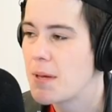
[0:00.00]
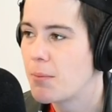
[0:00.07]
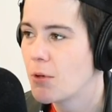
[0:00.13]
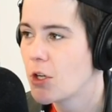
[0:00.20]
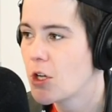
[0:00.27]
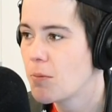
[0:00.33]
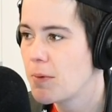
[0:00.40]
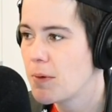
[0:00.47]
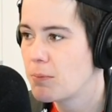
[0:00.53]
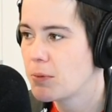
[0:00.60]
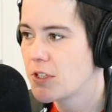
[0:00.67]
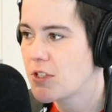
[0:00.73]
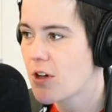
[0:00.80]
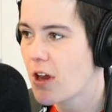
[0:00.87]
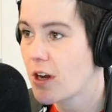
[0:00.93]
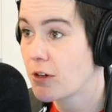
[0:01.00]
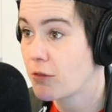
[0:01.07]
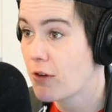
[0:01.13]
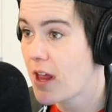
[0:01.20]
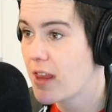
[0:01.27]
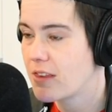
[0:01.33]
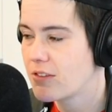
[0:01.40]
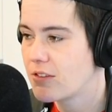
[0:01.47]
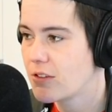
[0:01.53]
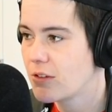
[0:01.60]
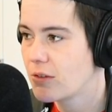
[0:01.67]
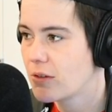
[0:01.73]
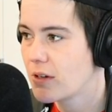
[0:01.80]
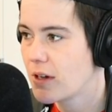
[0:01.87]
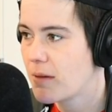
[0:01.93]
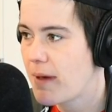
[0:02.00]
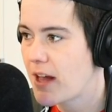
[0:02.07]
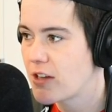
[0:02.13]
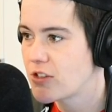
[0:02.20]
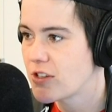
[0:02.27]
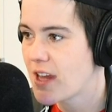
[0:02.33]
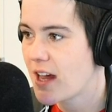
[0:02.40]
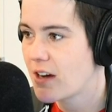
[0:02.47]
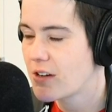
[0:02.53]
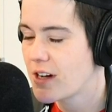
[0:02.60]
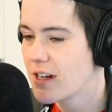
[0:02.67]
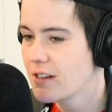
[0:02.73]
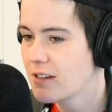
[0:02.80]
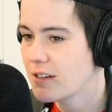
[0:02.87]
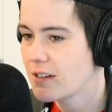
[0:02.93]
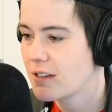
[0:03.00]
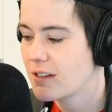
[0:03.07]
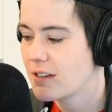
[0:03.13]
People could be platonic friends. You imagine that, right?